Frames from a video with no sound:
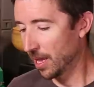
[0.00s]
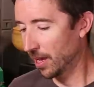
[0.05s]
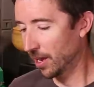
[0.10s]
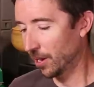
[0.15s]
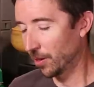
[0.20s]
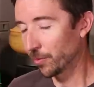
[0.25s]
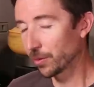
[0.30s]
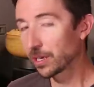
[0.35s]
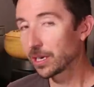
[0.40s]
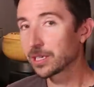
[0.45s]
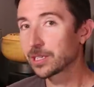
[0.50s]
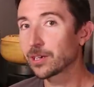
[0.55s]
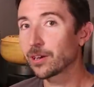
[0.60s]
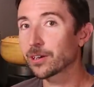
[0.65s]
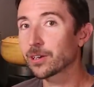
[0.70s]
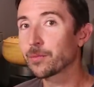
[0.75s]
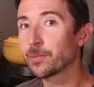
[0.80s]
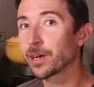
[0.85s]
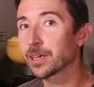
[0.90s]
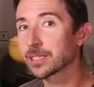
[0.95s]
Uh, we're gonna
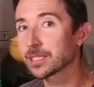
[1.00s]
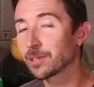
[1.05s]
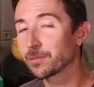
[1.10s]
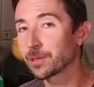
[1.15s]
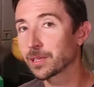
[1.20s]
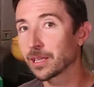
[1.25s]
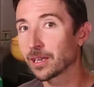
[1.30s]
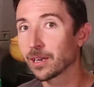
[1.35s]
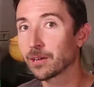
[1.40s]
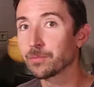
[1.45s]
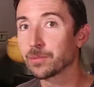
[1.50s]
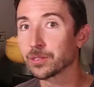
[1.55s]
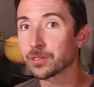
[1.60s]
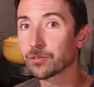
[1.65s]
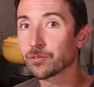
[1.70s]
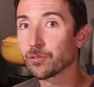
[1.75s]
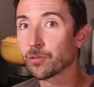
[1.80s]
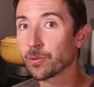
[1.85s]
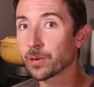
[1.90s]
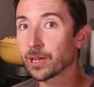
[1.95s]
talk about something that I've been
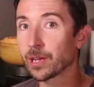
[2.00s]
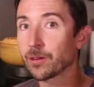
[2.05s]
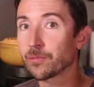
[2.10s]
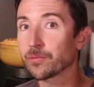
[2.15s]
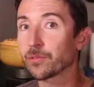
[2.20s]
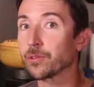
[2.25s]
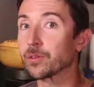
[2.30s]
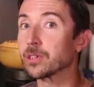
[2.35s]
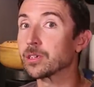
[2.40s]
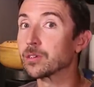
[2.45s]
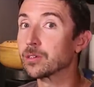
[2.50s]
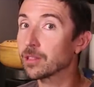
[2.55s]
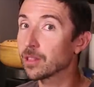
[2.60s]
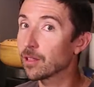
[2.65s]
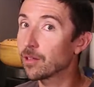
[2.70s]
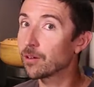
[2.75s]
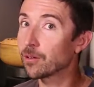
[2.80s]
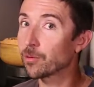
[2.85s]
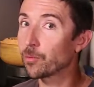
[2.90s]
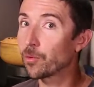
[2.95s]
screwing up for a good
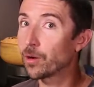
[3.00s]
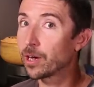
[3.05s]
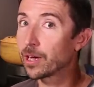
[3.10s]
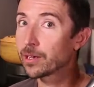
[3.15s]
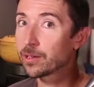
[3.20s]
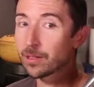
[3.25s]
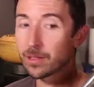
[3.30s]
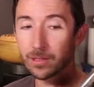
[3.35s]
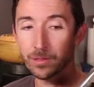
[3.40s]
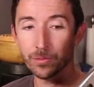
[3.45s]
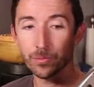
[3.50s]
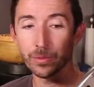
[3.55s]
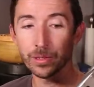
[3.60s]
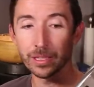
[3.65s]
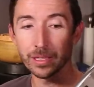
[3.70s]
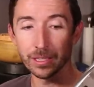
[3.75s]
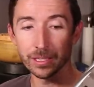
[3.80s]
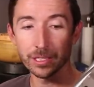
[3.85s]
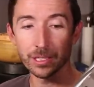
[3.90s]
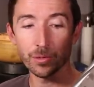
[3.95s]
long while
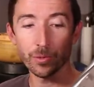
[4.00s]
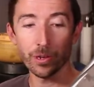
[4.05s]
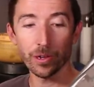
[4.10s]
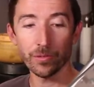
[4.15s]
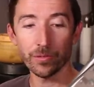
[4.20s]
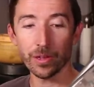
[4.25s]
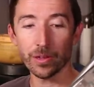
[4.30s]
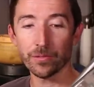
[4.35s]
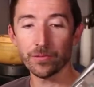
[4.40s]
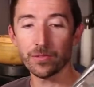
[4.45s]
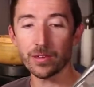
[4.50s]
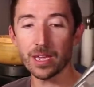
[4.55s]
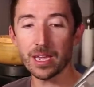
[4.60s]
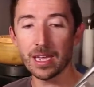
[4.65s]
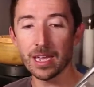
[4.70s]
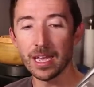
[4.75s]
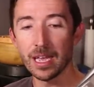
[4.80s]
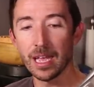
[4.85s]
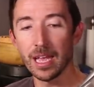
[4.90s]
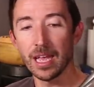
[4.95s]
with this twelve F
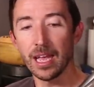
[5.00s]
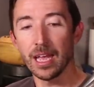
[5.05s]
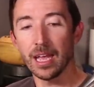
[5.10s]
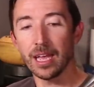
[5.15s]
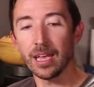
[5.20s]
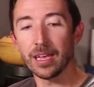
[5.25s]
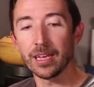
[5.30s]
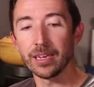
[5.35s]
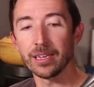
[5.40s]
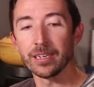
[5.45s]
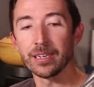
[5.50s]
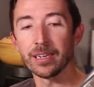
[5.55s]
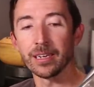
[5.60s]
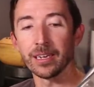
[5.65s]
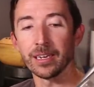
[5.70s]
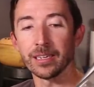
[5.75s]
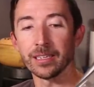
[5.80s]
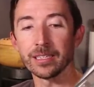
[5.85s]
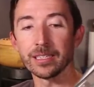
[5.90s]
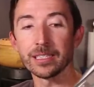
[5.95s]
V. And
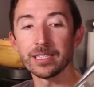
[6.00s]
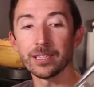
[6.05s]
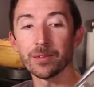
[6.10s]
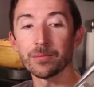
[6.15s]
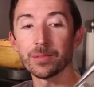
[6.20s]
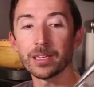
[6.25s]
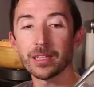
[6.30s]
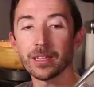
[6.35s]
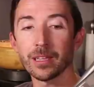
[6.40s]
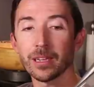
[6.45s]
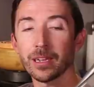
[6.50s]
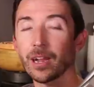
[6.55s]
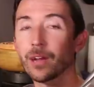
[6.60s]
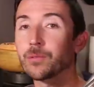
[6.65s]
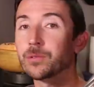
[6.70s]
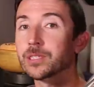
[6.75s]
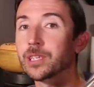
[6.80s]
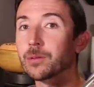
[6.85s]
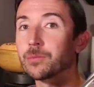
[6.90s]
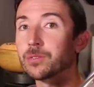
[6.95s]
uh, something that I
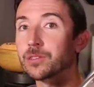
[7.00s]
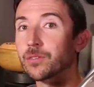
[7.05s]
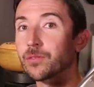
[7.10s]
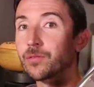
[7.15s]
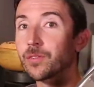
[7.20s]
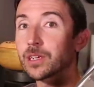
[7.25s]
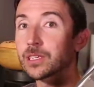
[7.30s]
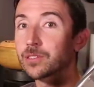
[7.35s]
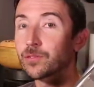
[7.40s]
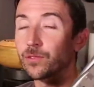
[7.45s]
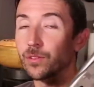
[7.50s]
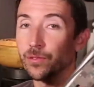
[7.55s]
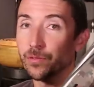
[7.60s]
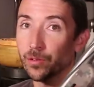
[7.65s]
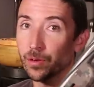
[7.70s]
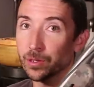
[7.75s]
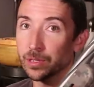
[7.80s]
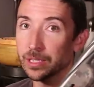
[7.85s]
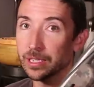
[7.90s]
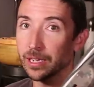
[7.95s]
was able to fix for the
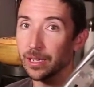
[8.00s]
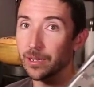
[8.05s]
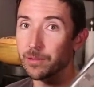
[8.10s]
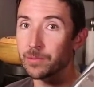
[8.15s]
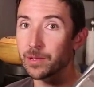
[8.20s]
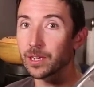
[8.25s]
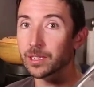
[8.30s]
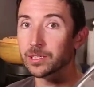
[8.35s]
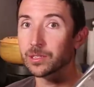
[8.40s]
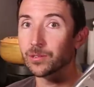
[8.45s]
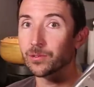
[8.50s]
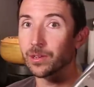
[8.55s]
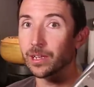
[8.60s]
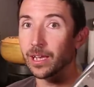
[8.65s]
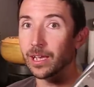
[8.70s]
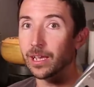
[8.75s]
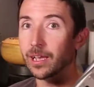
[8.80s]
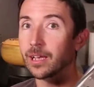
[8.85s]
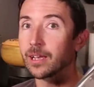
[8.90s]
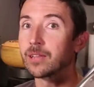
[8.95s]
first time
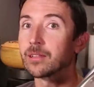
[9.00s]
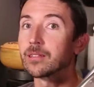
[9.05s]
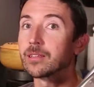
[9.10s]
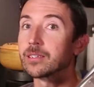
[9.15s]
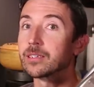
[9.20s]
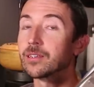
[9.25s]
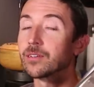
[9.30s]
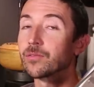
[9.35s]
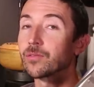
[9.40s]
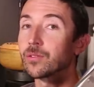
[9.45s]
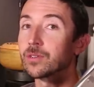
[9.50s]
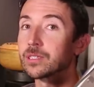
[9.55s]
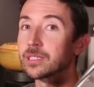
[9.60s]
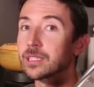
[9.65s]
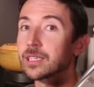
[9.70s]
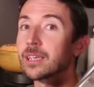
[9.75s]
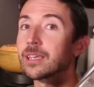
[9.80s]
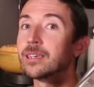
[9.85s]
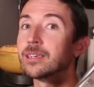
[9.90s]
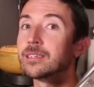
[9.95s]
yesterday, and the
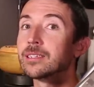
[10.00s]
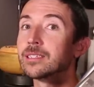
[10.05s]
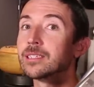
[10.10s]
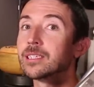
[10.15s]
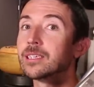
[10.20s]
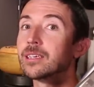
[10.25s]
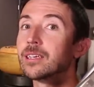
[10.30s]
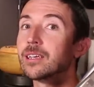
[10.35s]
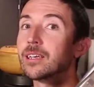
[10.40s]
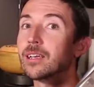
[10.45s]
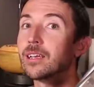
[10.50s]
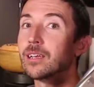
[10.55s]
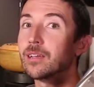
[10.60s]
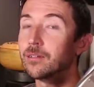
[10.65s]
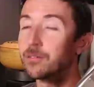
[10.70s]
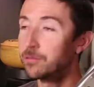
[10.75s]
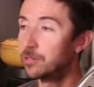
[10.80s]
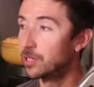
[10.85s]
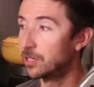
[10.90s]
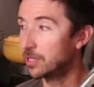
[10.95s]
difference is
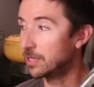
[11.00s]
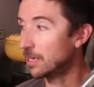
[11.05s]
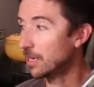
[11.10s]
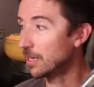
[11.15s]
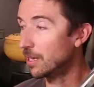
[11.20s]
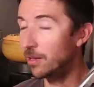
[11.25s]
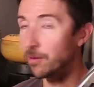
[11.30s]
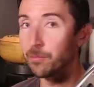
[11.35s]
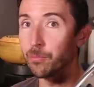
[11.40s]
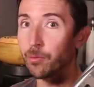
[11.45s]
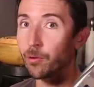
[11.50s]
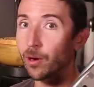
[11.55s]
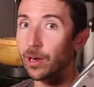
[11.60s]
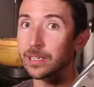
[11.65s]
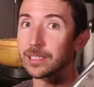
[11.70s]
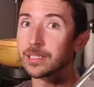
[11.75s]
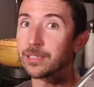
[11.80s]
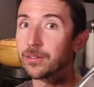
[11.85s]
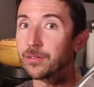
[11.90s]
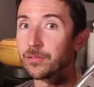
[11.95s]
just
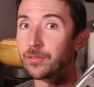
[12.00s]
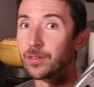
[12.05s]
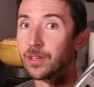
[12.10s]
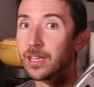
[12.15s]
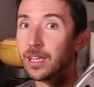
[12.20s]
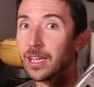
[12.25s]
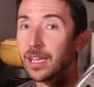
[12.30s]
impressive.